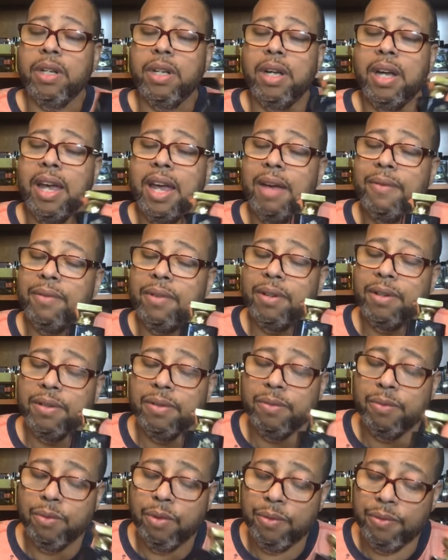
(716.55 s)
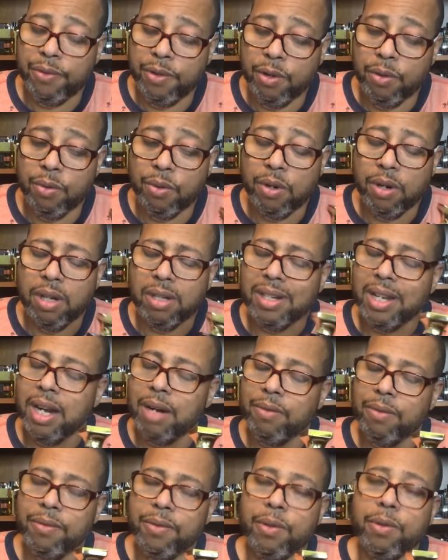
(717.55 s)
I have a reviewer, not
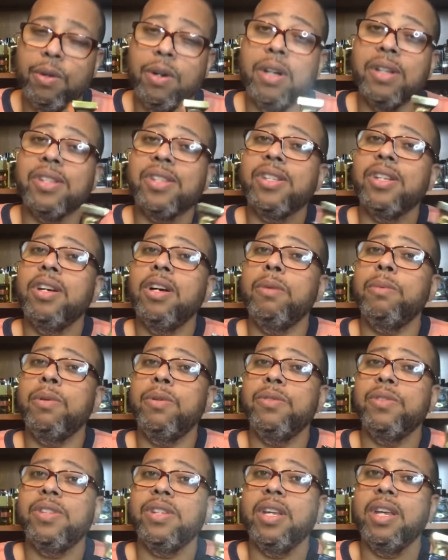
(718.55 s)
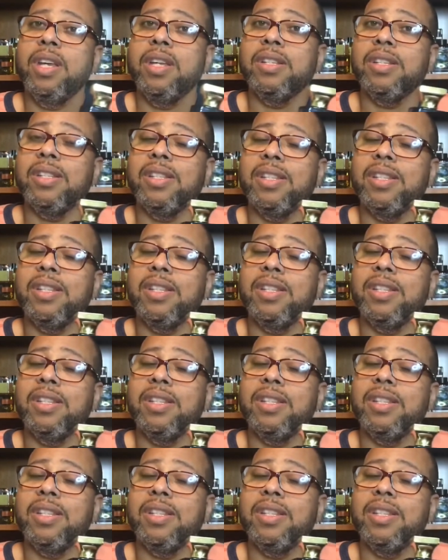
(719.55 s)
a reviewer, a sub who says